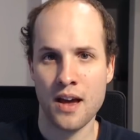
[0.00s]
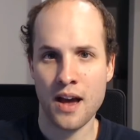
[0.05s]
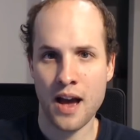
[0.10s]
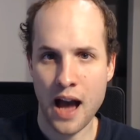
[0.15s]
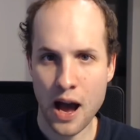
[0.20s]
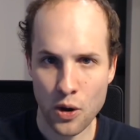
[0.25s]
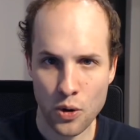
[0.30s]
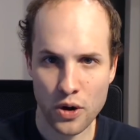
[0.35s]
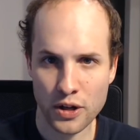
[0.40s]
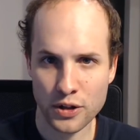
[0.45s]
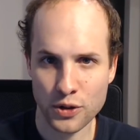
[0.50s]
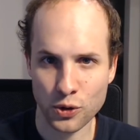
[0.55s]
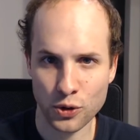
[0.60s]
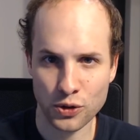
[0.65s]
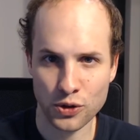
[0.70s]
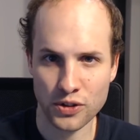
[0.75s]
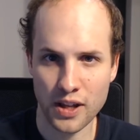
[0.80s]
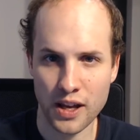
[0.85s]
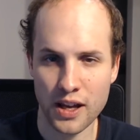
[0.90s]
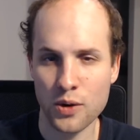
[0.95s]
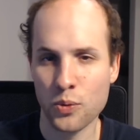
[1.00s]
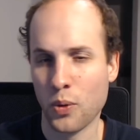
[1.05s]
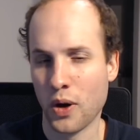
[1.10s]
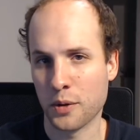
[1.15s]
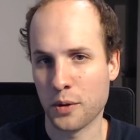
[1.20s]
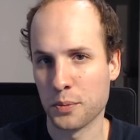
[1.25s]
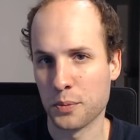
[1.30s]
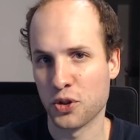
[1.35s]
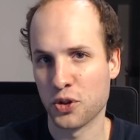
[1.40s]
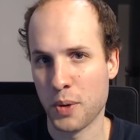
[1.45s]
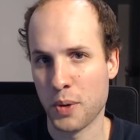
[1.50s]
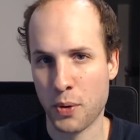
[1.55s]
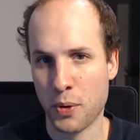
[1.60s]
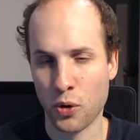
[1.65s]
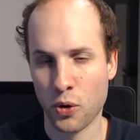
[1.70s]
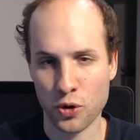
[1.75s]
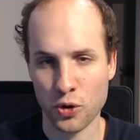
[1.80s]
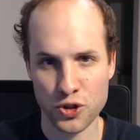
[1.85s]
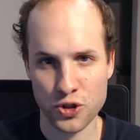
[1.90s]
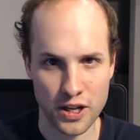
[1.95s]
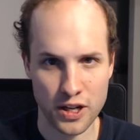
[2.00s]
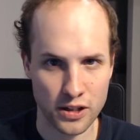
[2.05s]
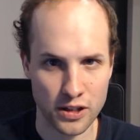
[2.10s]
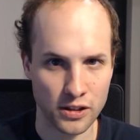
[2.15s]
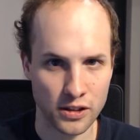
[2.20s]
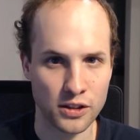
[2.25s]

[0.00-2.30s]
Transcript: How are you doing today? Welcome to my poker channel.